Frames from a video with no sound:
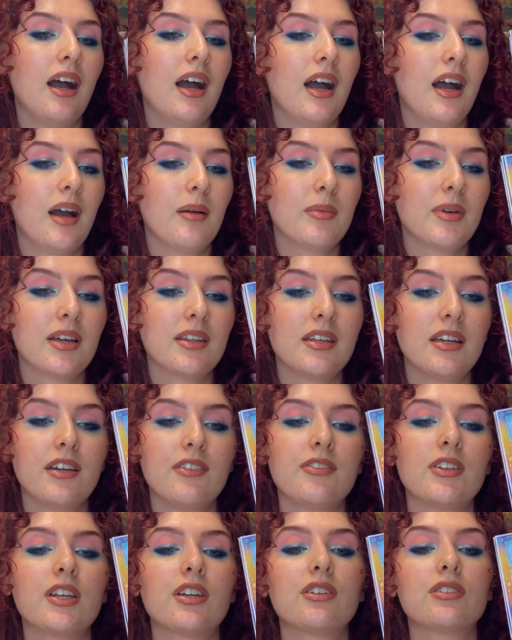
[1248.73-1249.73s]
I'm gonna
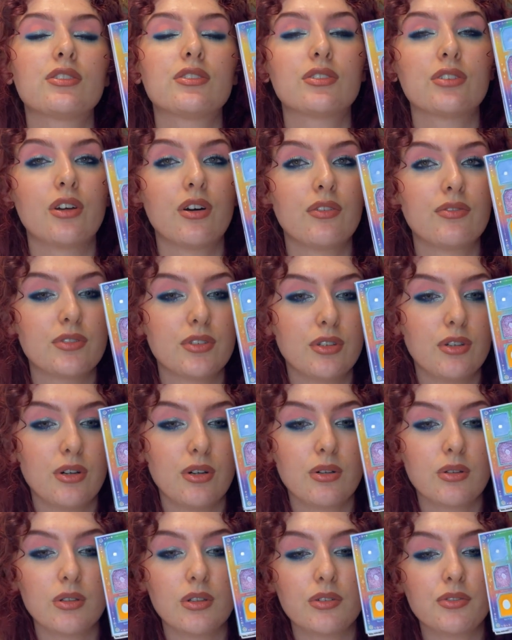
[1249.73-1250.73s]
have like a soft
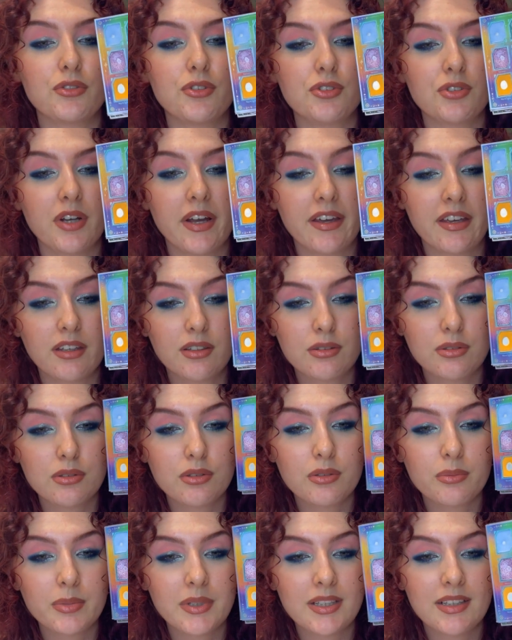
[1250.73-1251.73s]
goal of trying to
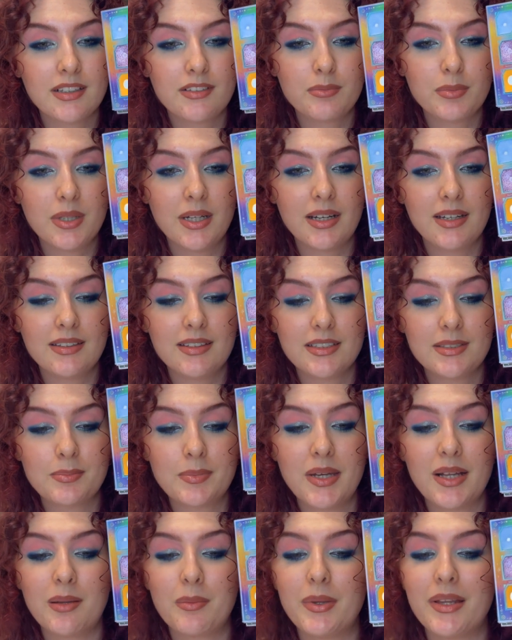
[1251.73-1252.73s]
no pan left behind this
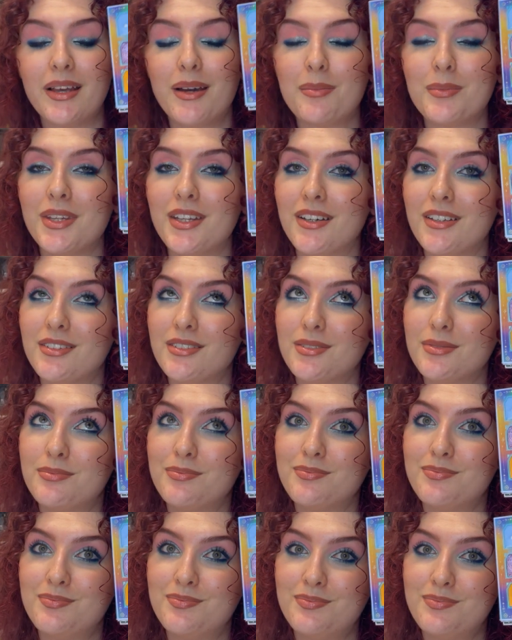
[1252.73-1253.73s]
palette, but I'm not
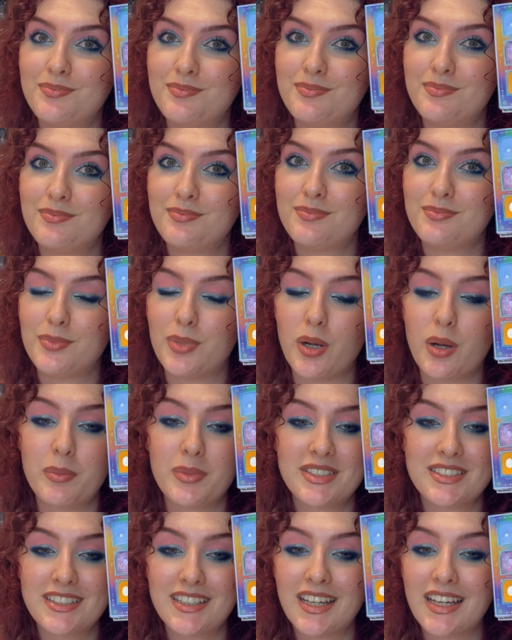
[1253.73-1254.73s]

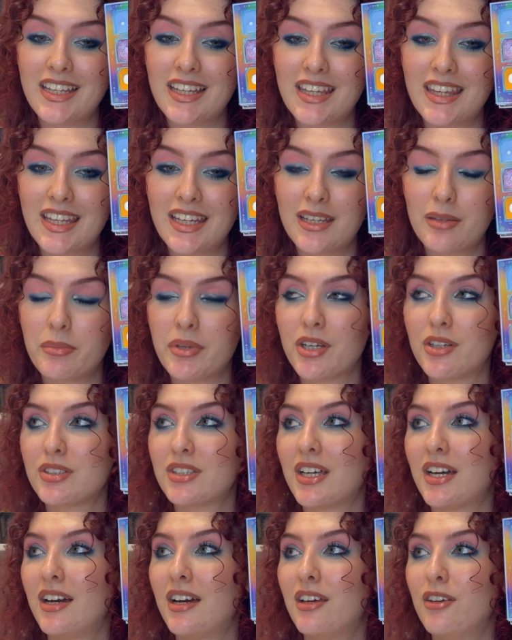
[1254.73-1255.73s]
promising anything because
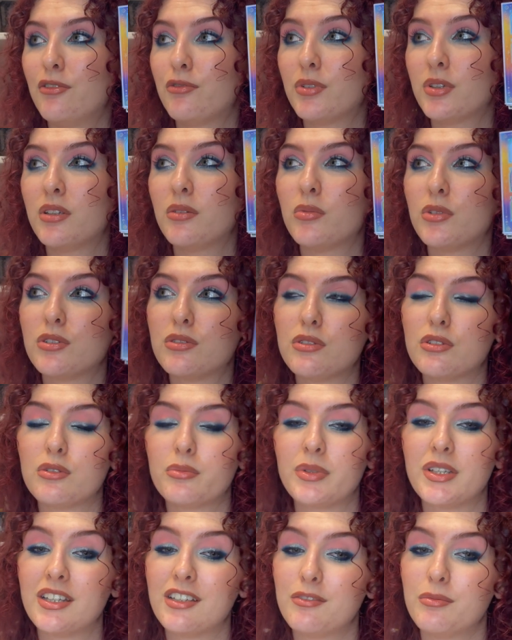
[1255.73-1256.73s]
I really want to no
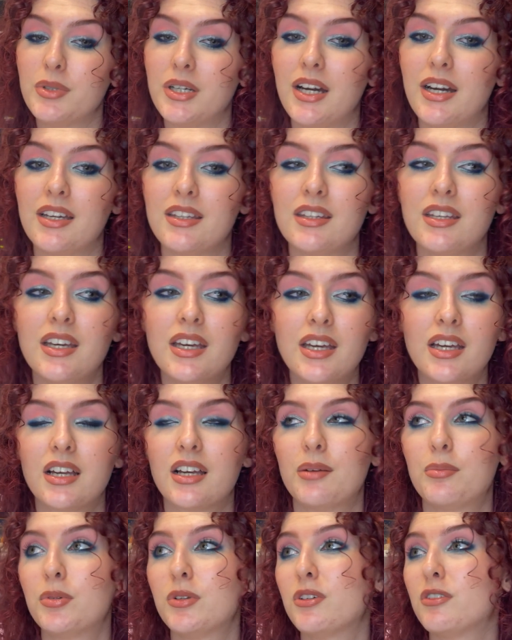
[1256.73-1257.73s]
pan left behind a
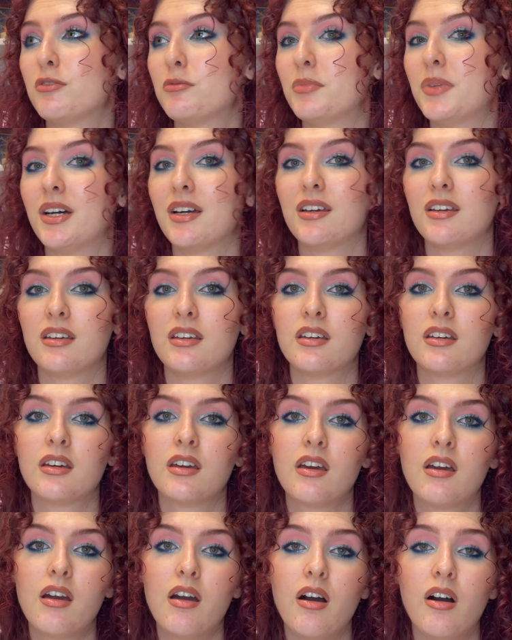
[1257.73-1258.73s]
couple of my
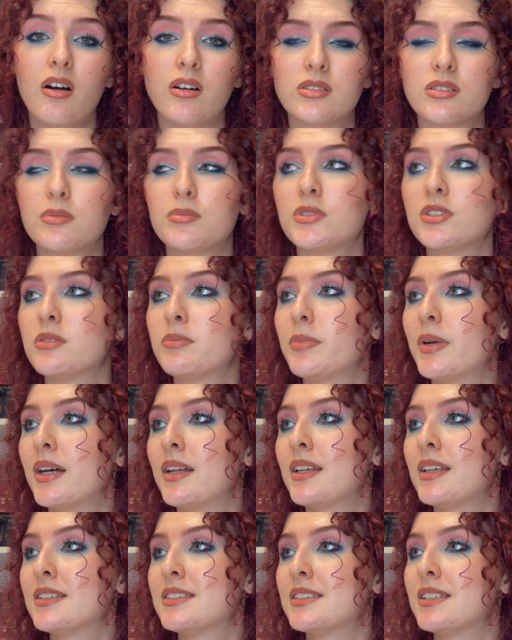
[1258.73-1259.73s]
autumnal
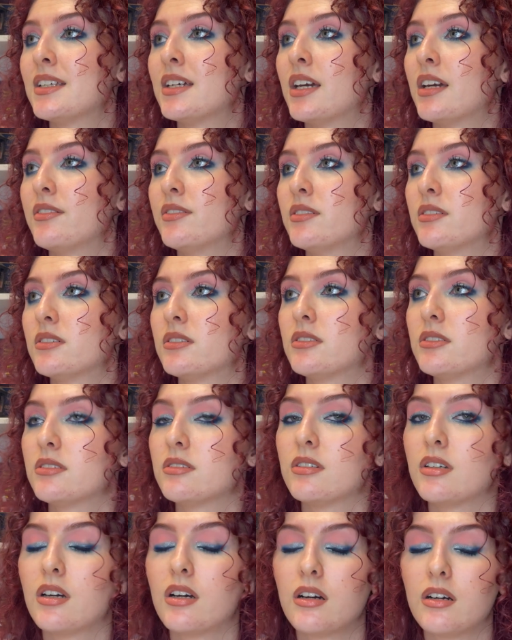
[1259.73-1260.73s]
palettes that I haven't
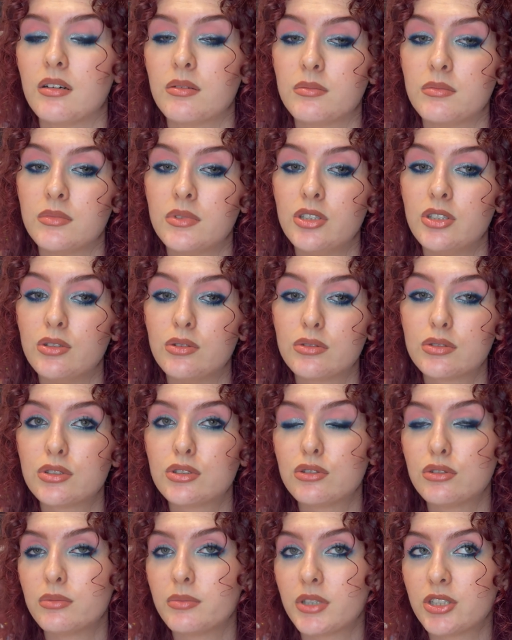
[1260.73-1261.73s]

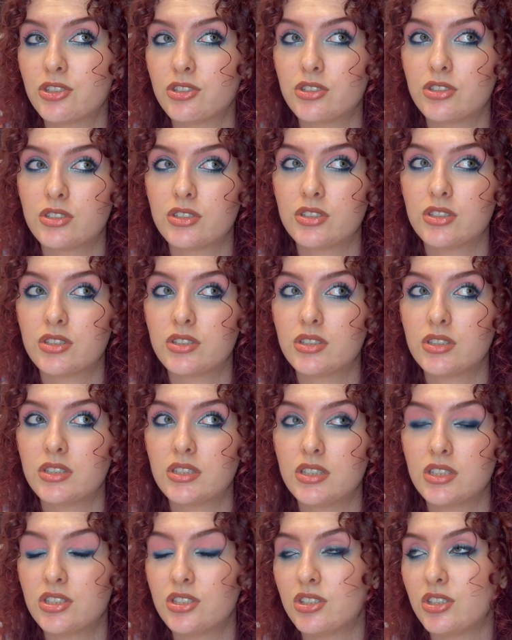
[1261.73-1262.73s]
used too much
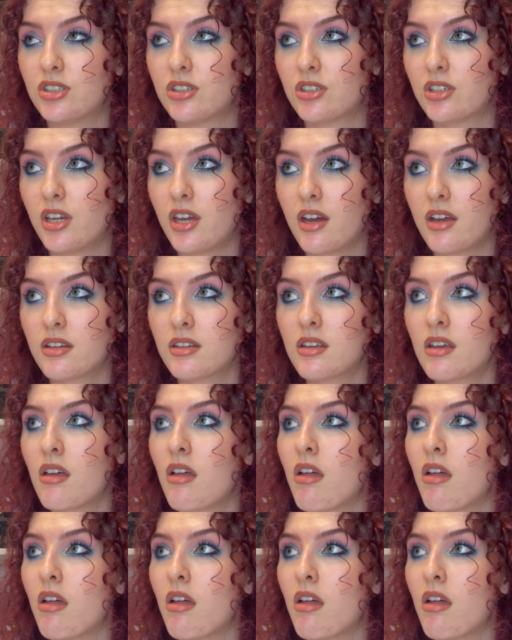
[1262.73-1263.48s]
this year yet.